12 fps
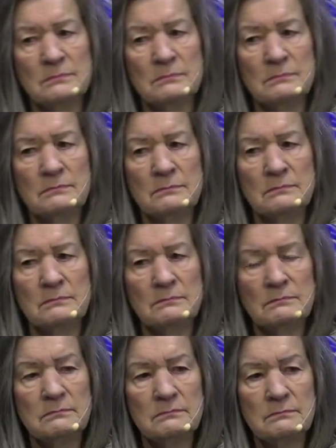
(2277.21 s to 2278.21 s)

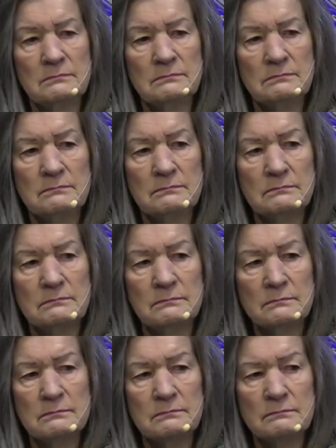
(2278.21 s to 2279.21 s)

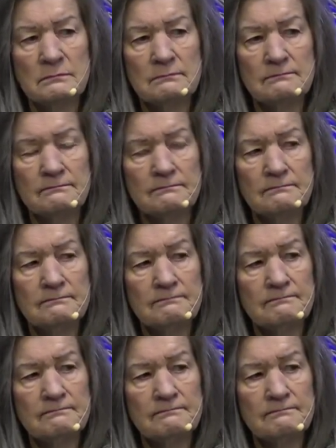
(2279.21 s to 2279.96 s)
Nothing is said.